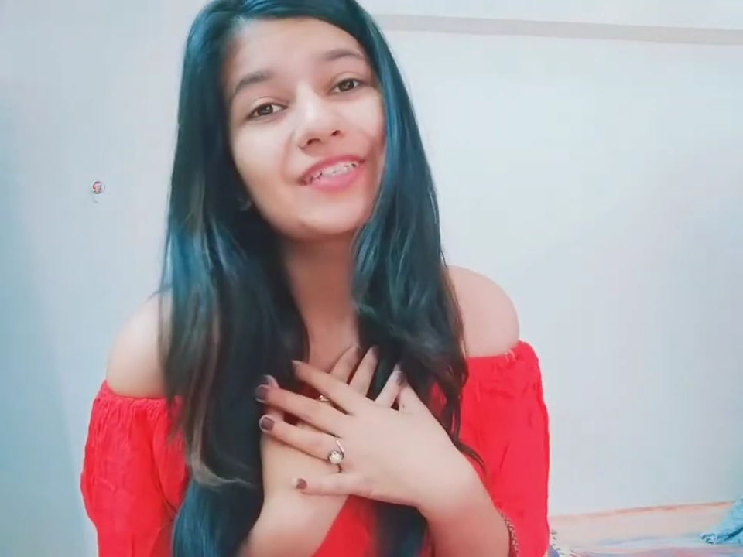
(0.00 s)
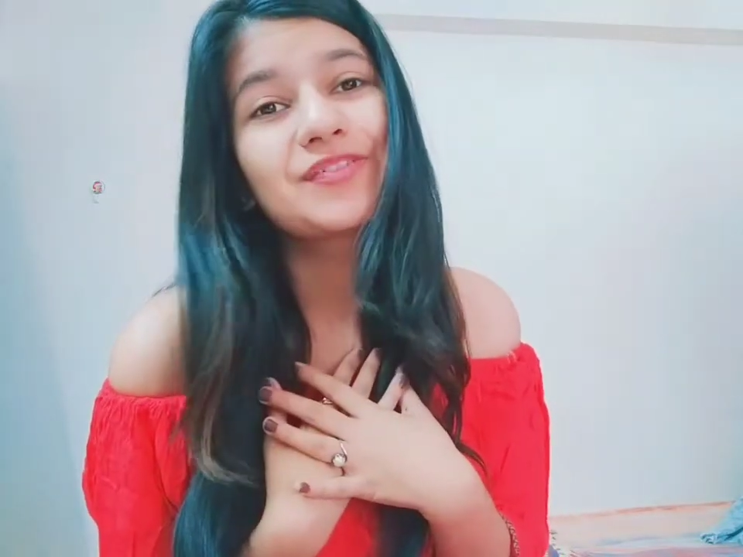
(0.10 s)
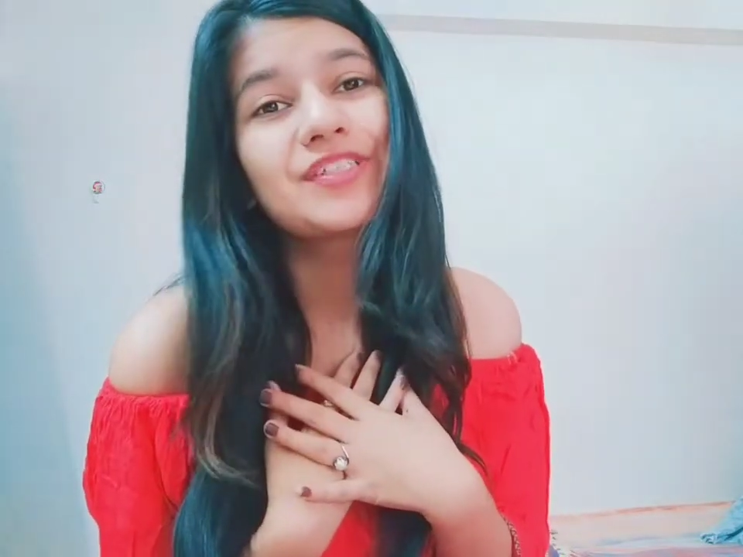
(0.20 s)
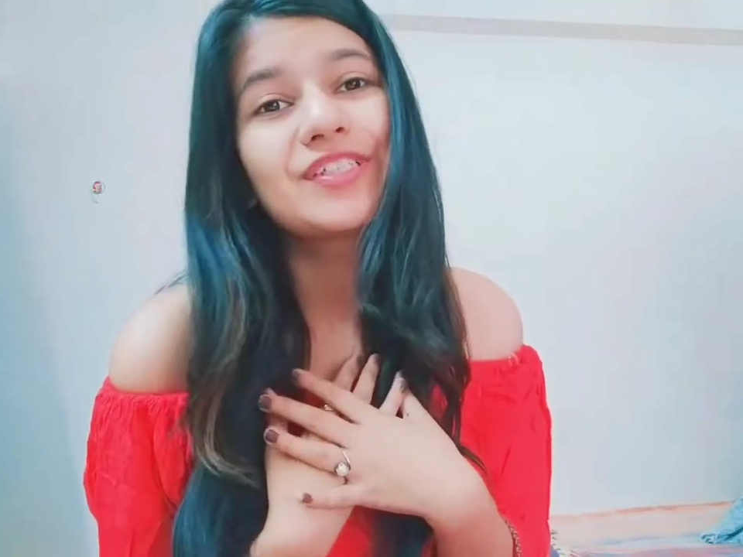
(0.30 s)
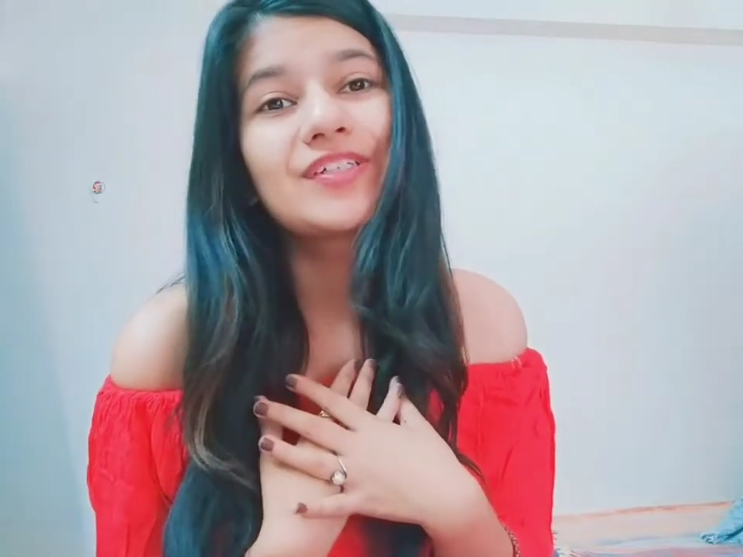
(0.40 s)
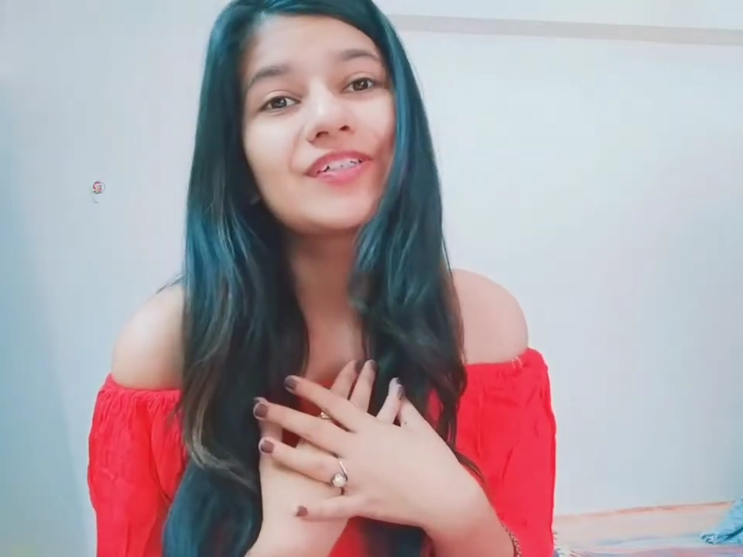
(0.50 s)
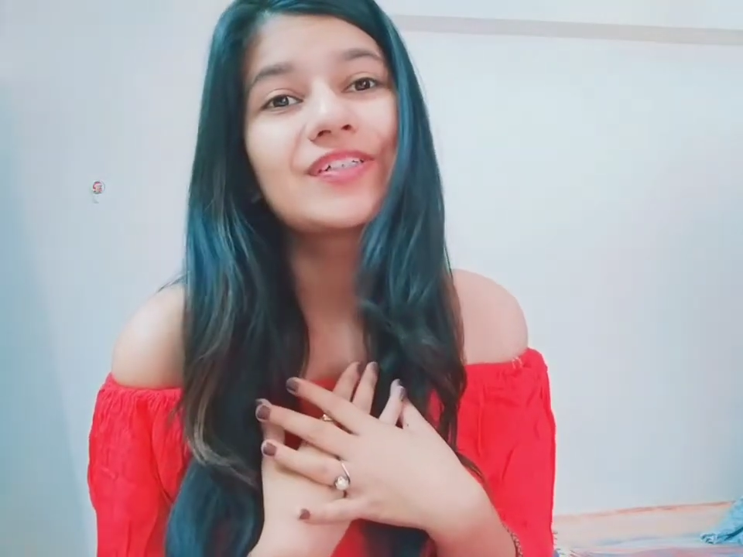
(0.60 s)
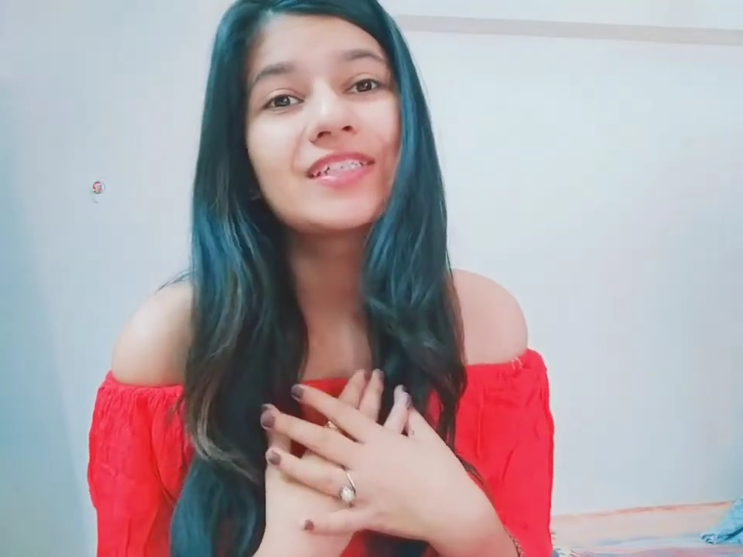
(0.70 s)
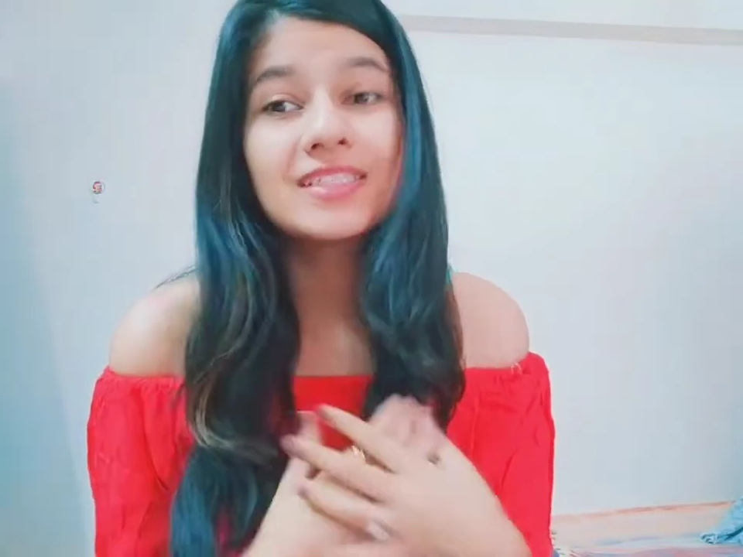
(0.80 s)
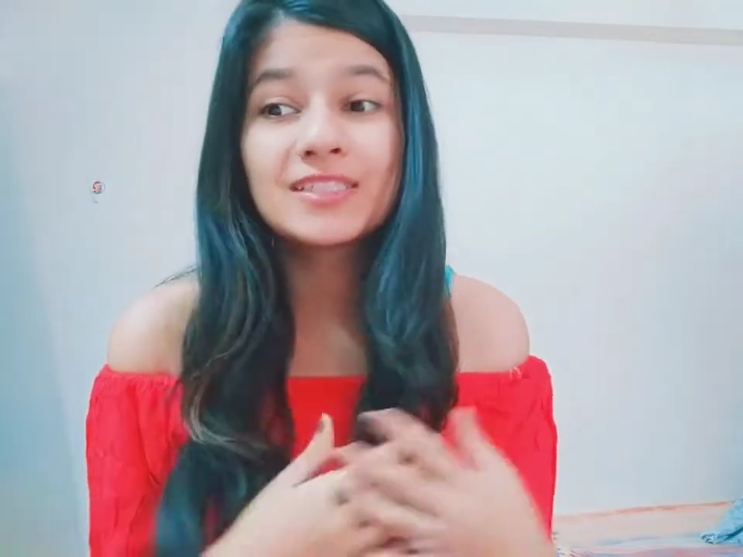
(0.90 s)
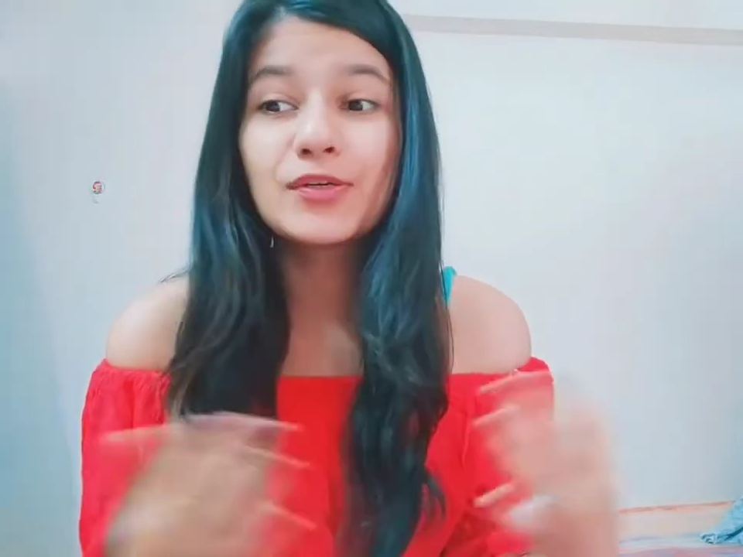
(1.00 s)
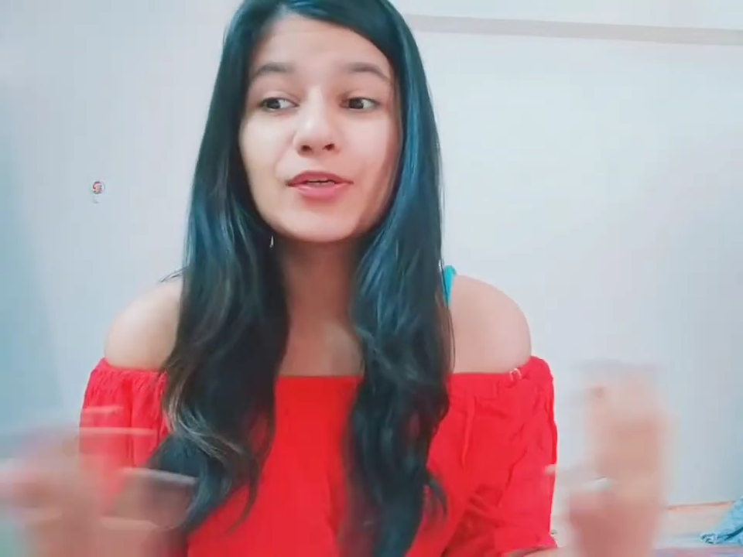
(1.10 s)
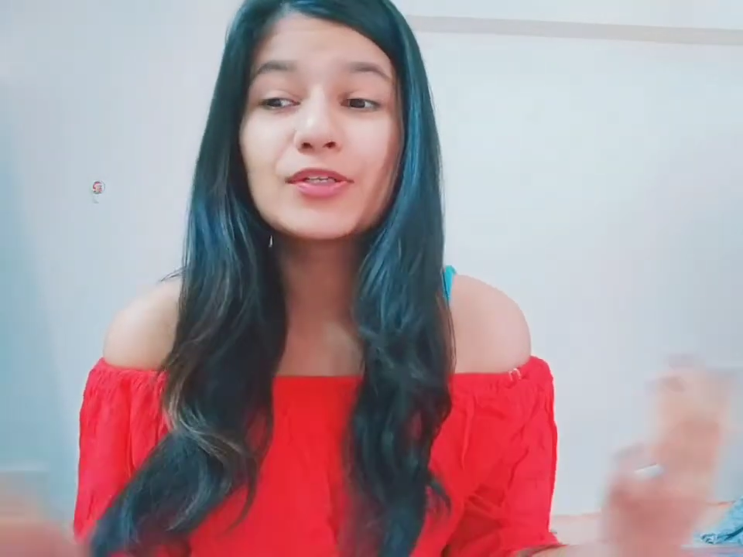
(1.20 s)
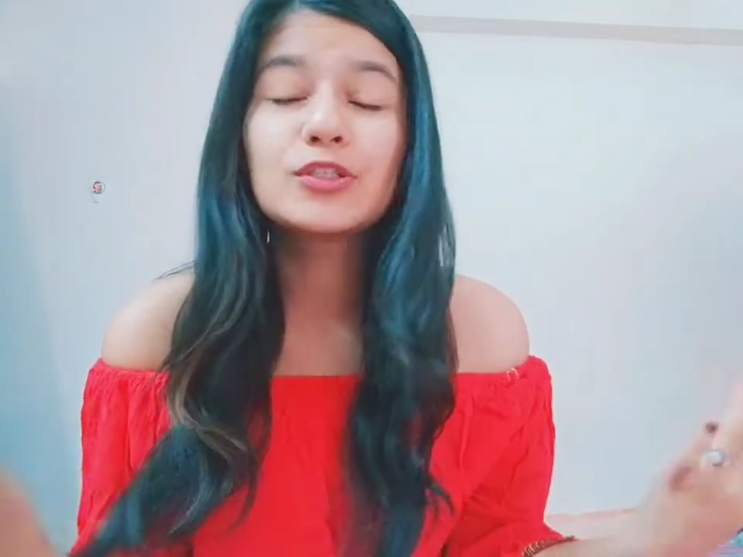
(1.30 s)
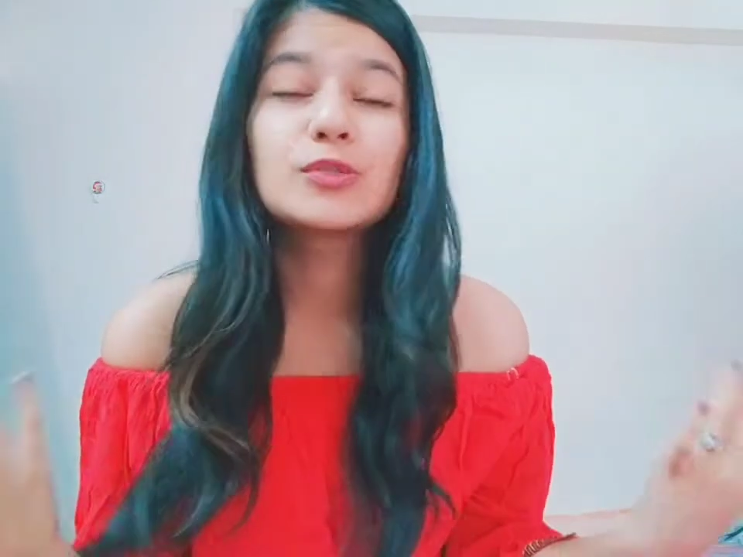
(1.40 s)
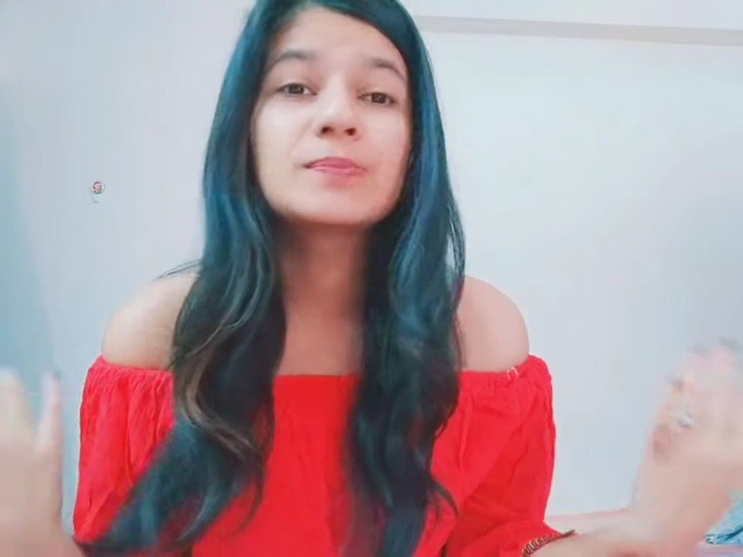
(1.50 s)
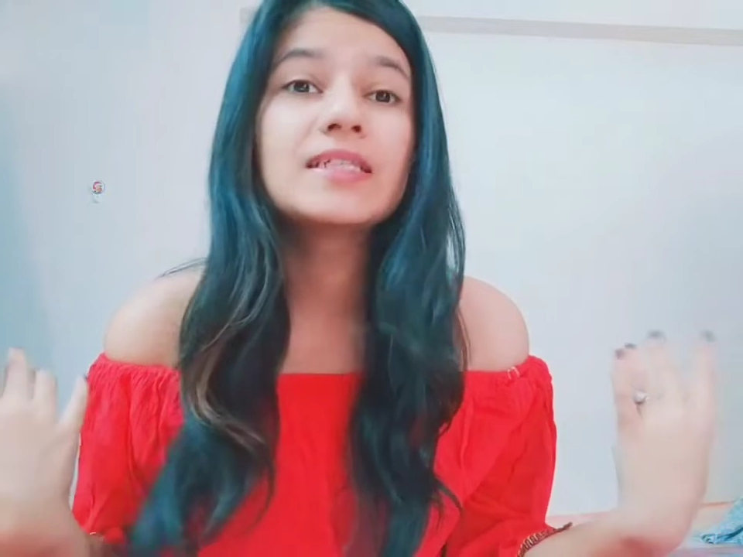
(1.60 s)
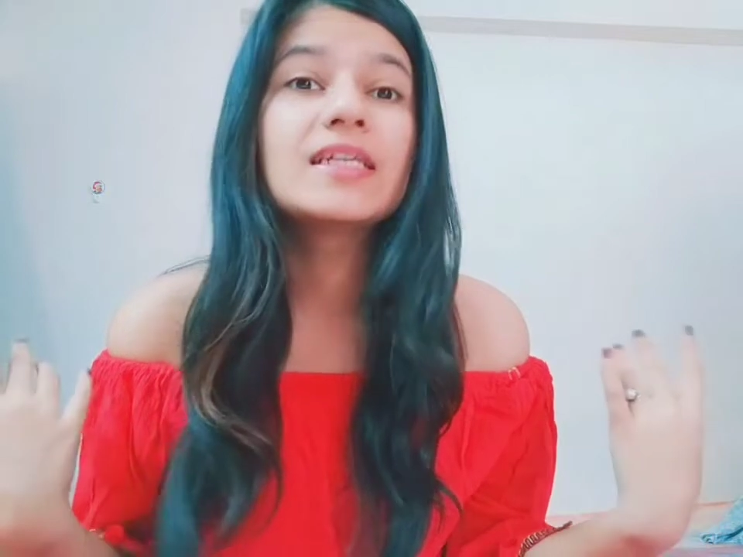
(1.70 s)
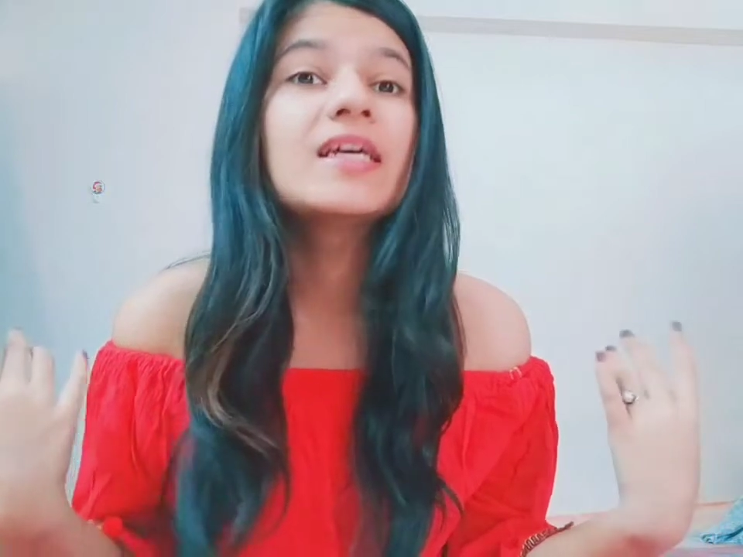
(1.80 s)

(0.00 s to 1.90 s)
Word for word: video is going to be